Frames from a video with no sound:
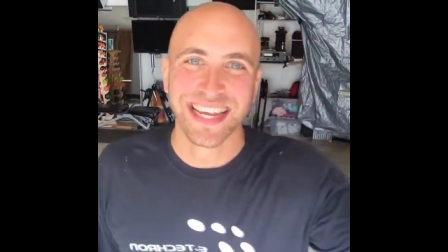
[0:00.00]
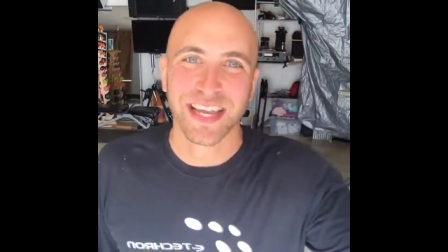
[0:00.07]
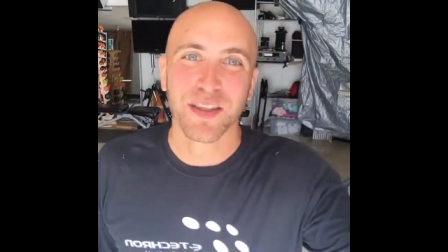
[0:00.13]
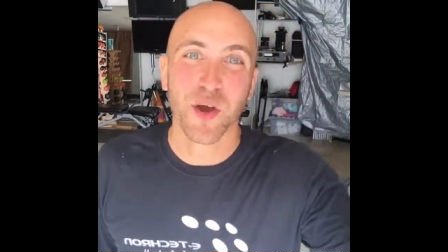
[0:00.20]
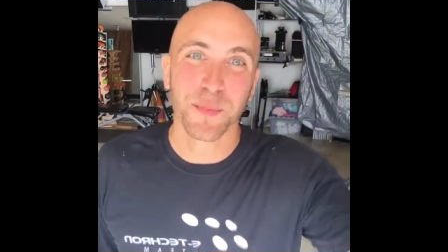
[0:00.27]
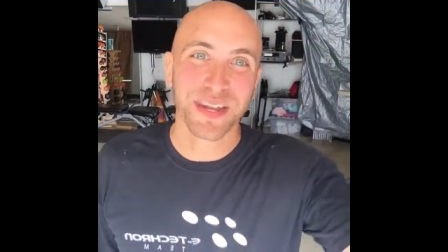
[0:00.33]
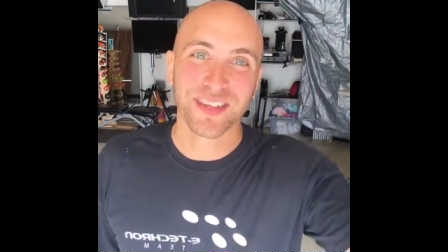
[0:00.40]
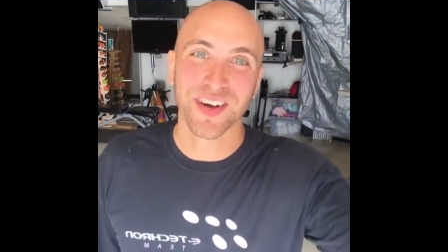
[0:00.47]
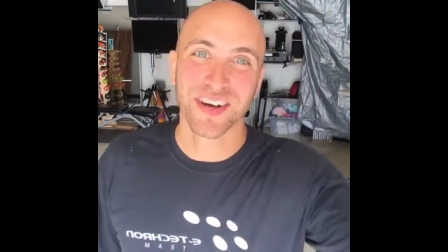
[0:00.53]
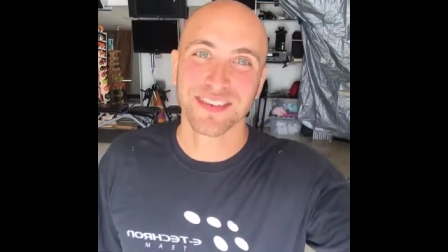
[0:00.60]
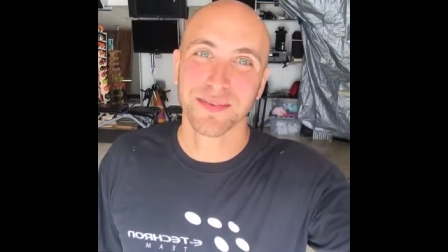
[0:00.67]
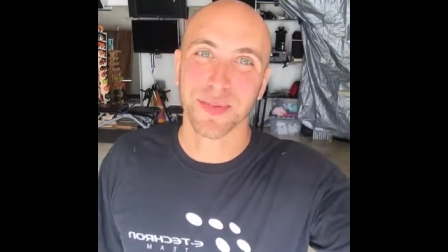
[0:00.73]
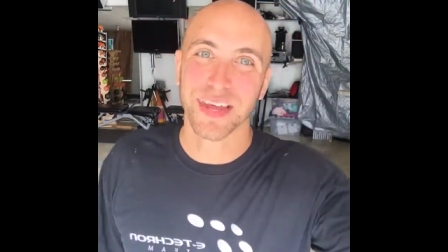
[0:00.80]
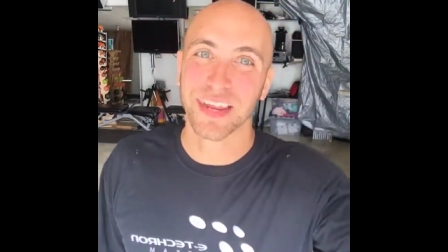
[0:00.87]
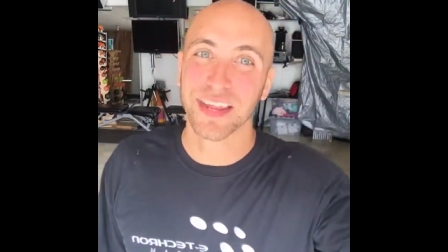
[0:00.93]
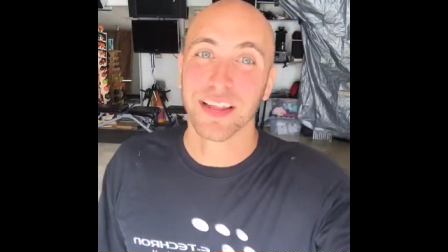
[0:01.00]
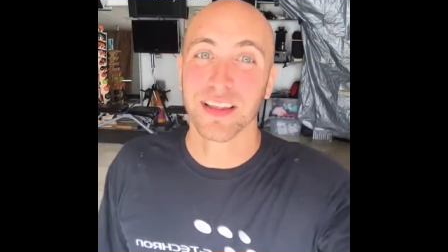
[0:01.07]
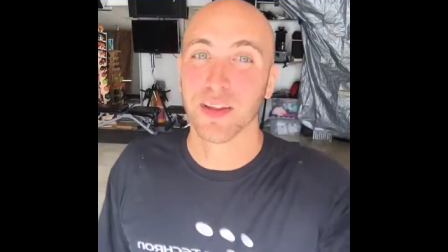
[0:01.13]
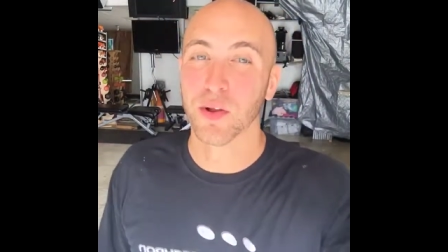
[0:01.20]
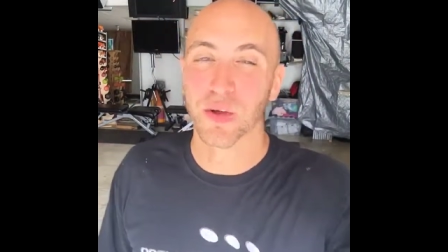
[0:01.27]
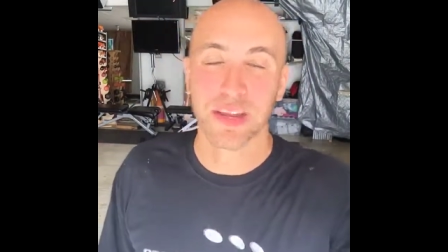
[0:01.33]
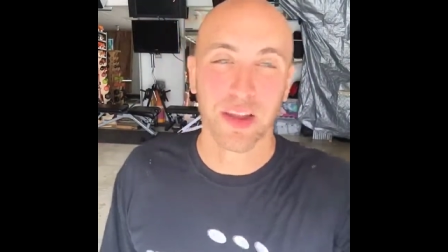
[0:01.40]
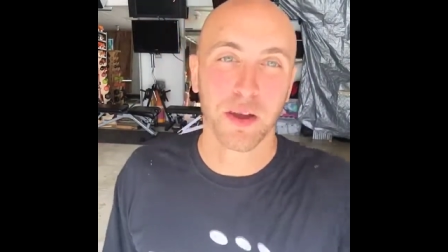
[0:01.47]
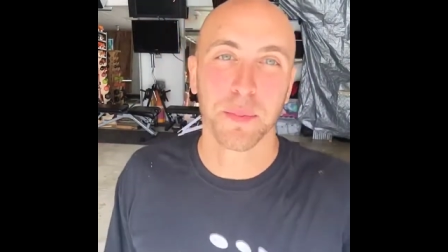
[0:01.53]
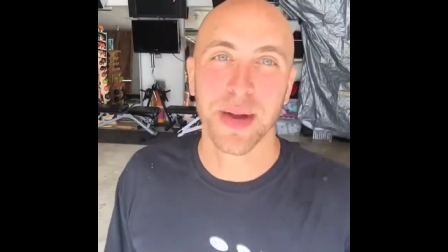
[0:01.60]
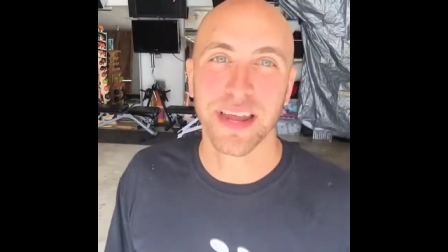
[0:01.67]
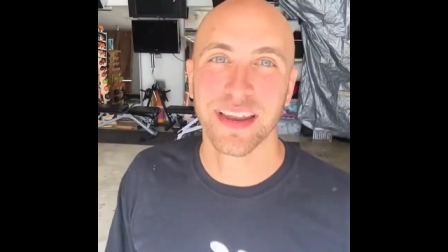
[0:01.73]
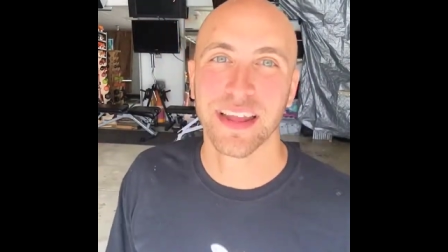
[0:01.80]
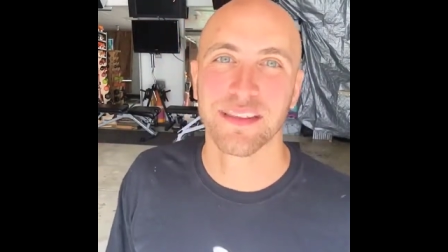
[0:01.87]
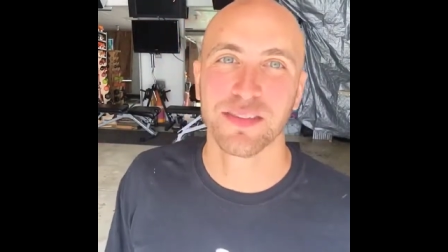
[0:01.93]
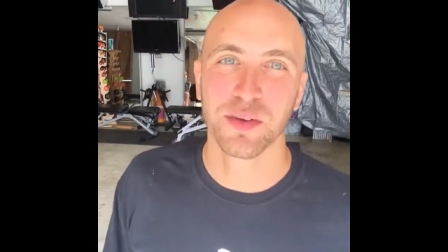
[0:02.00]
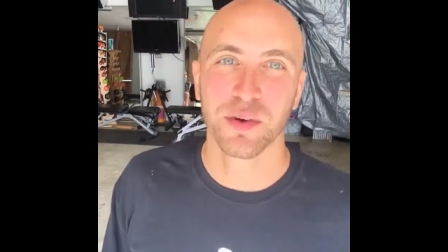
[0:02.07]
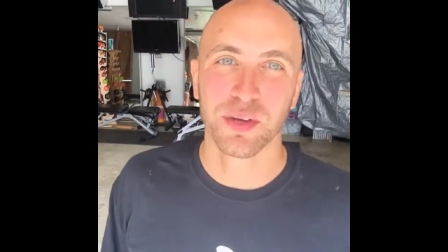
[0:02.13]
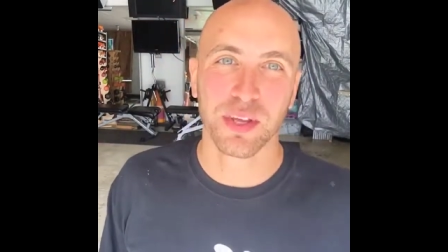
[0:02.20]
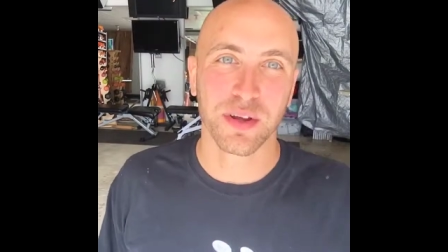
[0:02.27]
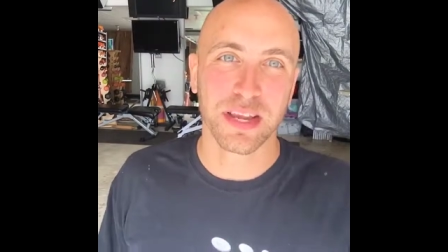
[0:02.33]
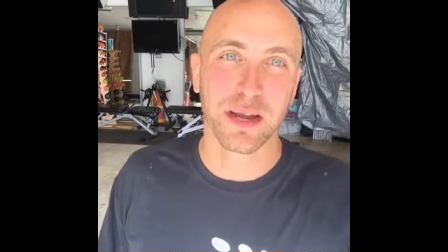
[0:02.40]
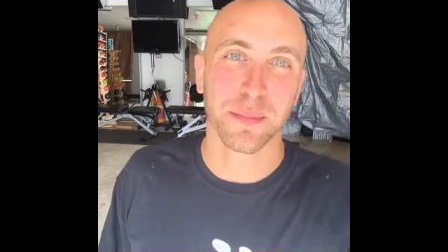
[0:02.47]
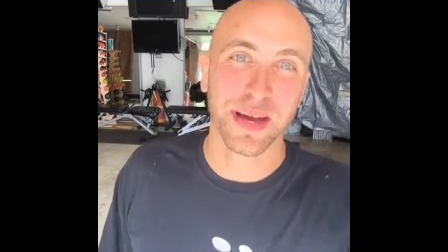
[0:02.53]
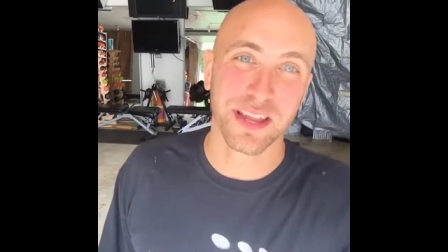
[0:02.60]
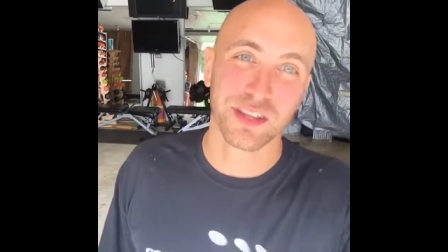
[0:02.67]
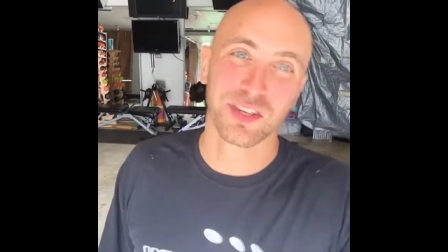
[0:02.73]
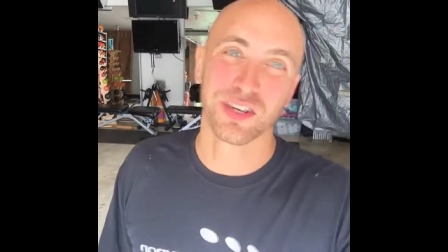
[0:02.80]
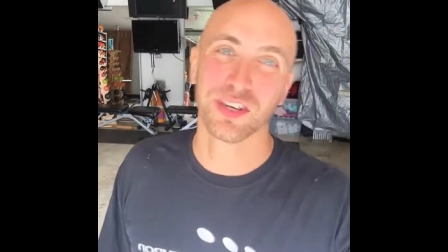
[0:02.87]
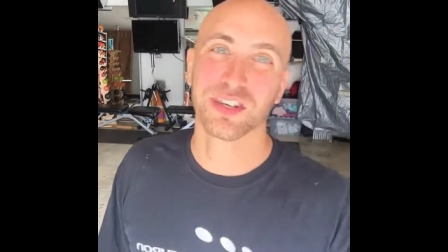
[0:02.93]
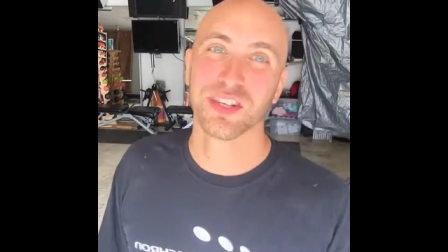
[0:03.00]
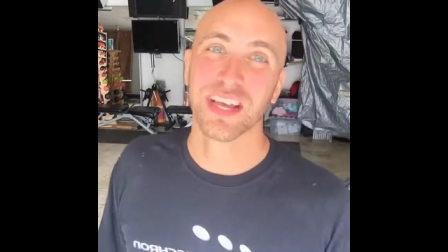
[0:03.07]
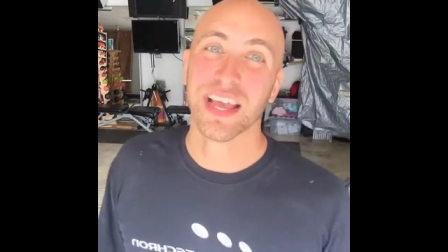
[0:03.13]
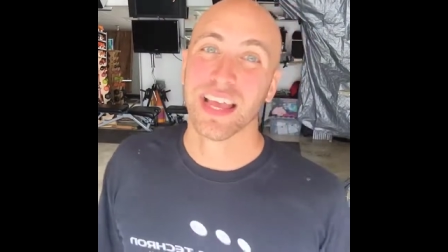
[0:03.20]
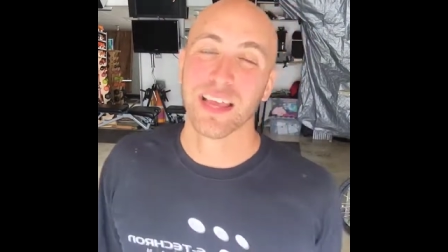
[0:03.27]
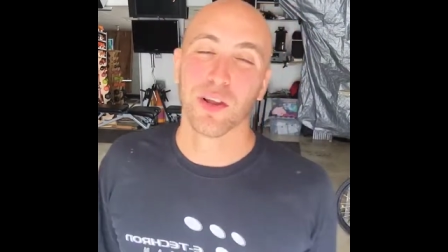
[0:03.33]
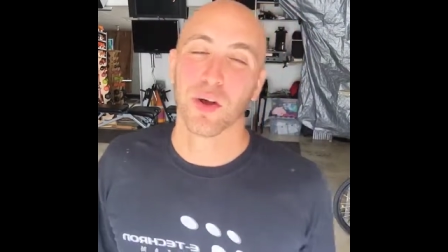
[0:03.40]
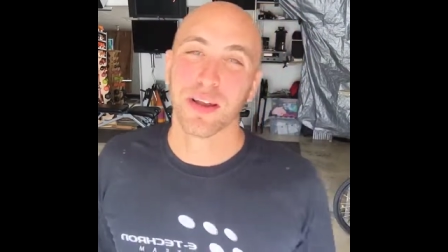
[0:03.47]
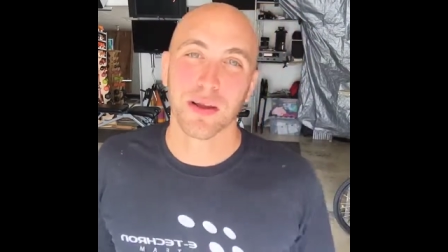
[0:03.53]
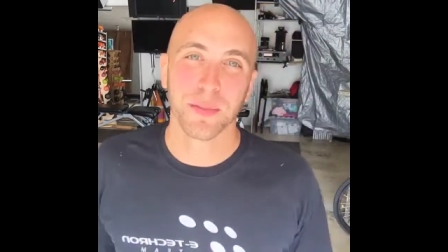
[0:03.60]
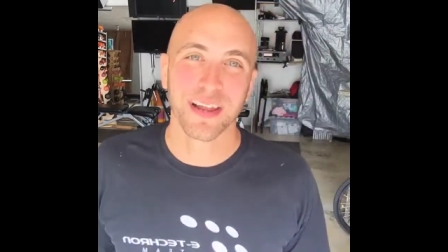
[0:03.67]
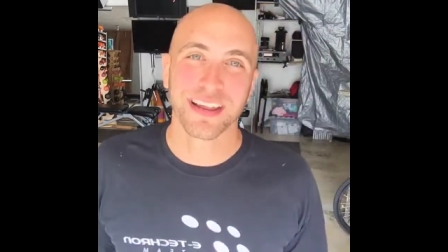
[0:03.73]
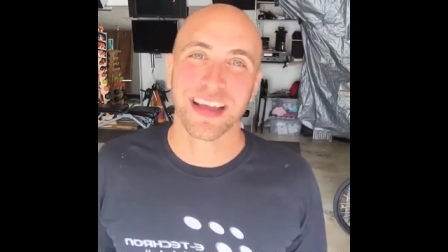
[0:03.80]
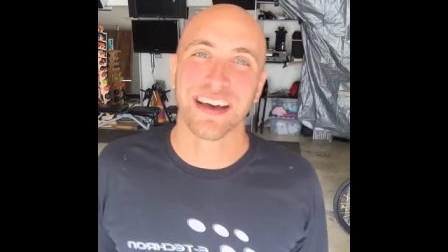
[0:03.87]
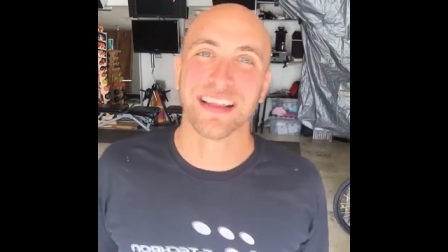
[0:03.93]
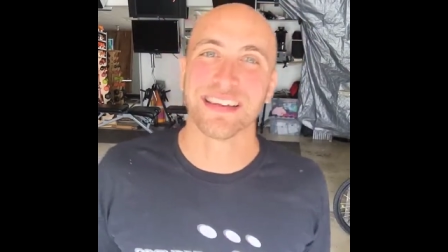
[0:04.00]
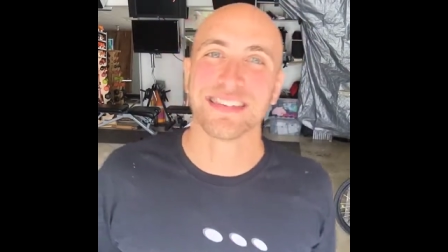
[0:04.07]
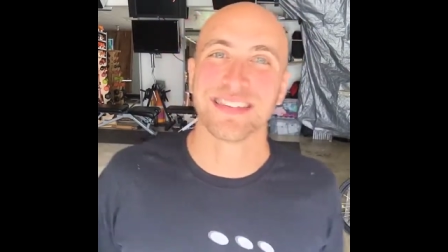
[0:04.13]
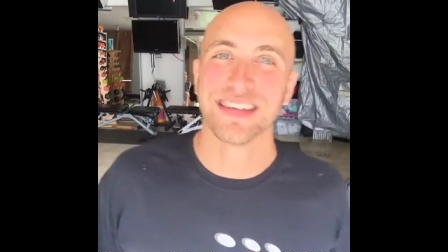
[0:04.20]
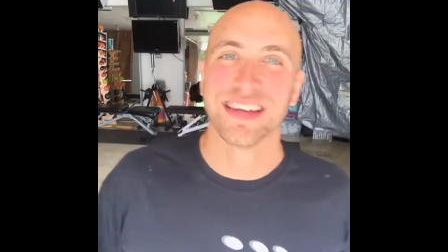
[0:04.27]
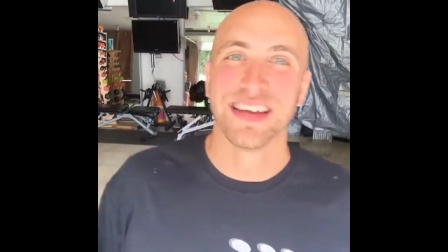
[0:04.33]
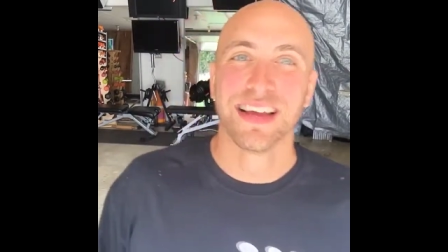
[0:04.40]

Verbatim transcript: And nobody talks about it. You don't hear about it at school, you don't hear about it at church, you don't hear about college,